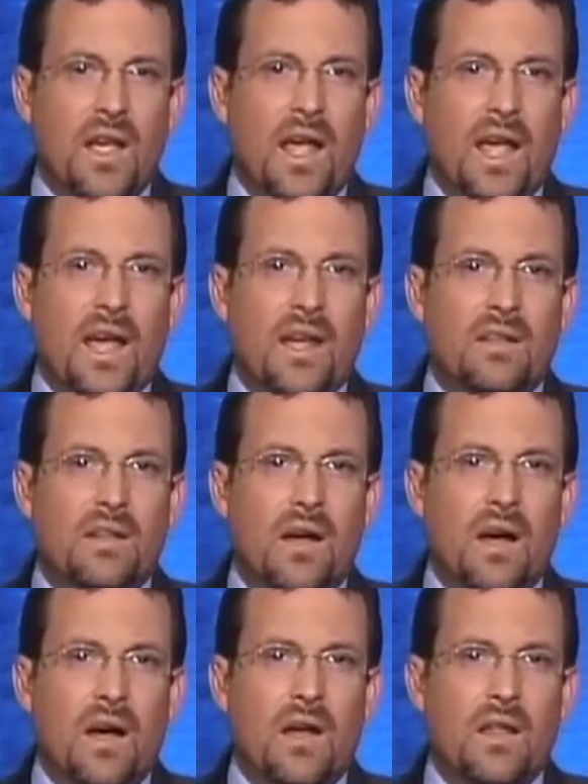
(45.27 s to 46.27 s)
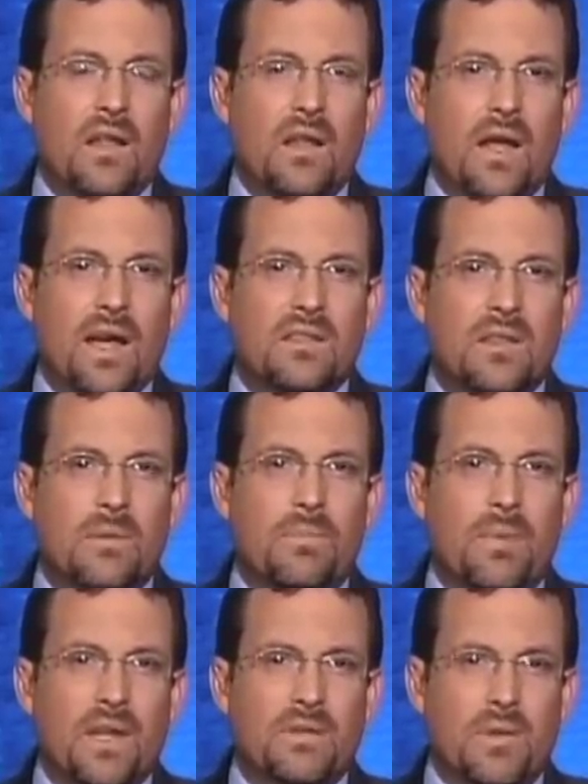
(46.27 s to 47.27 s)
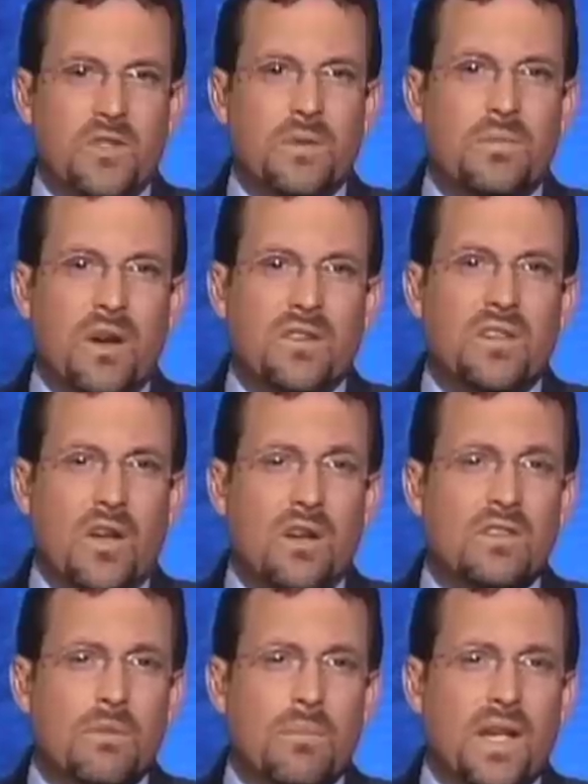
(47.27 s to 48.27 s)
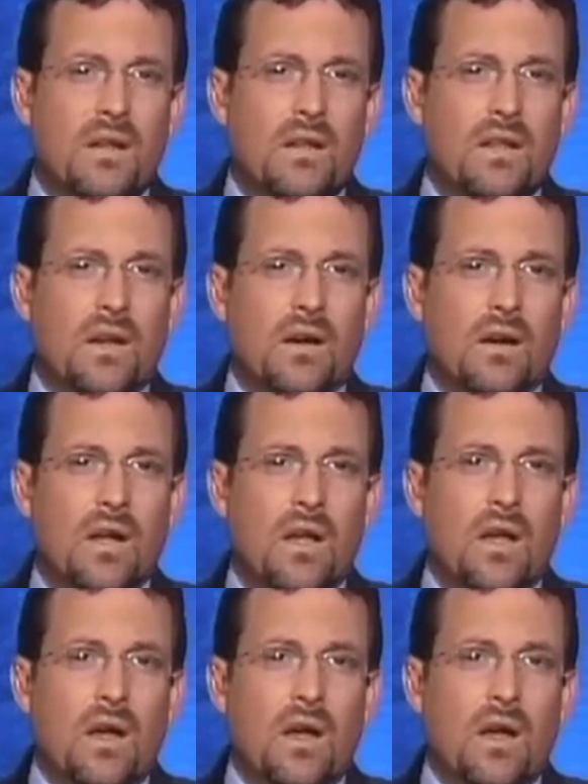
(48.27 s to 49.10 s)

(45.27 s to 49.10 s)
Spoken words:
And as Bishop Darcy also made clear,